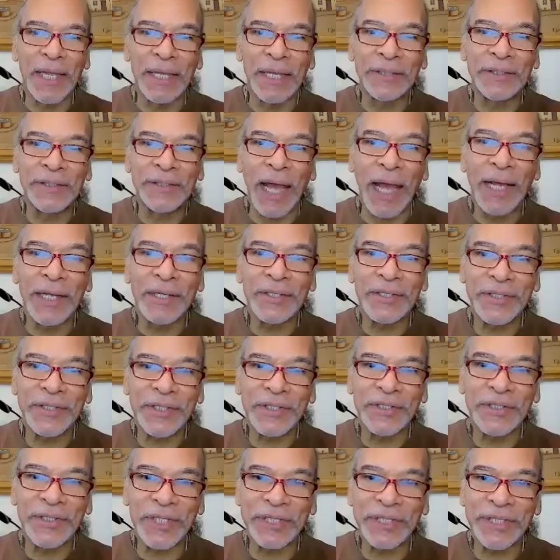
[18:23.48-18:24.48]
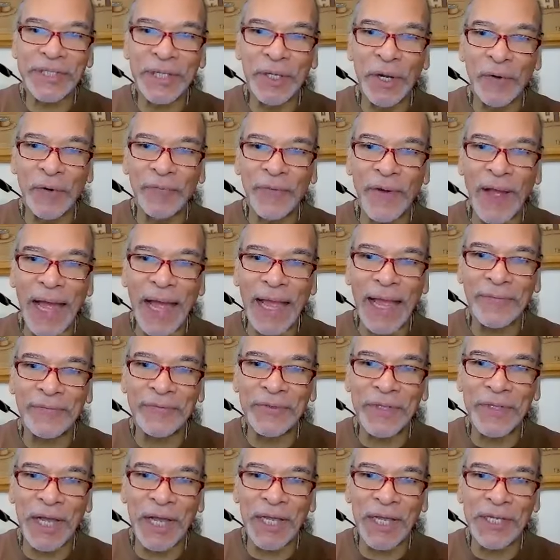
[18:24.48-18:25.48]
it does
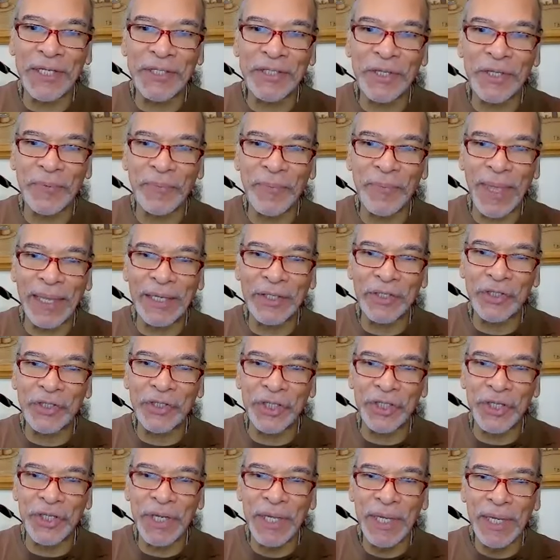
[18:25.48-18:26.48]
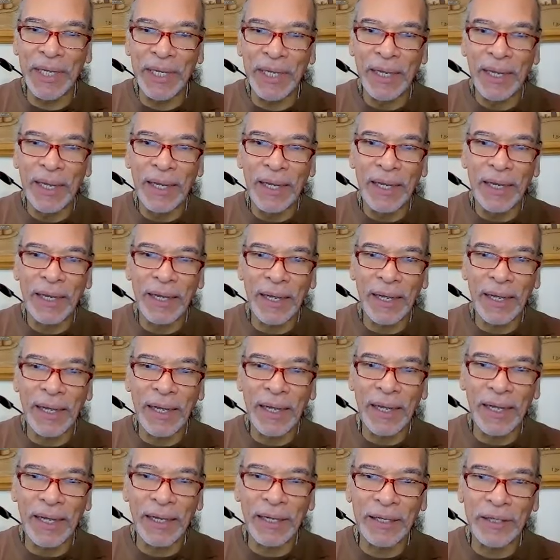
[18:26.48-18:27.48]
1605 does mention.
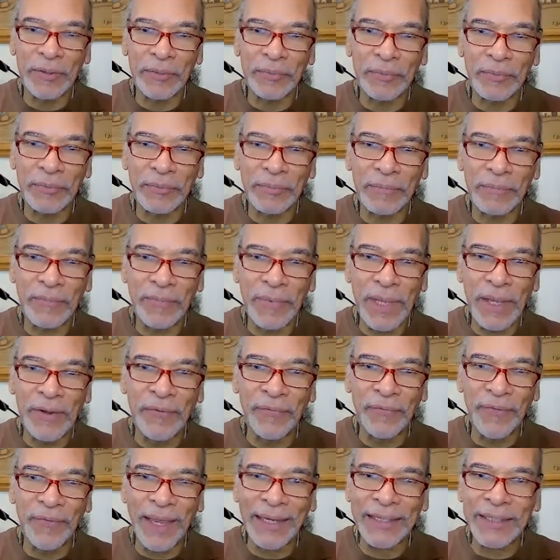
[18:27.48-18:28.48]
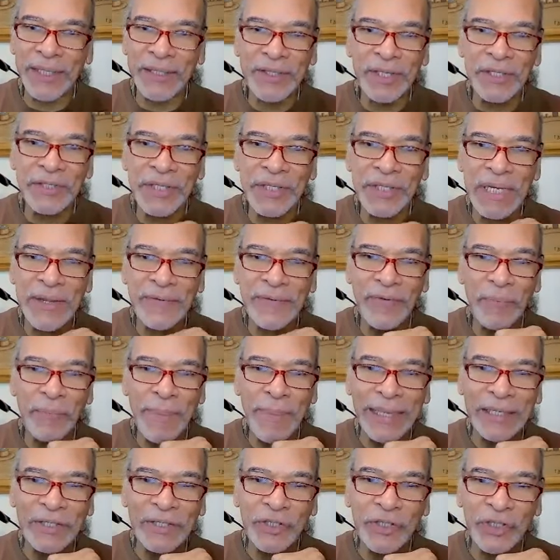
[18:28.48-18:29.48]
In fact, it doesn't even
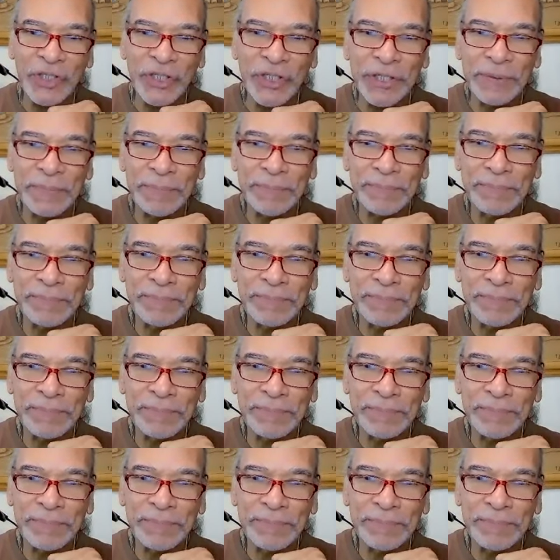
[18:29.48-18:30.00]
mention.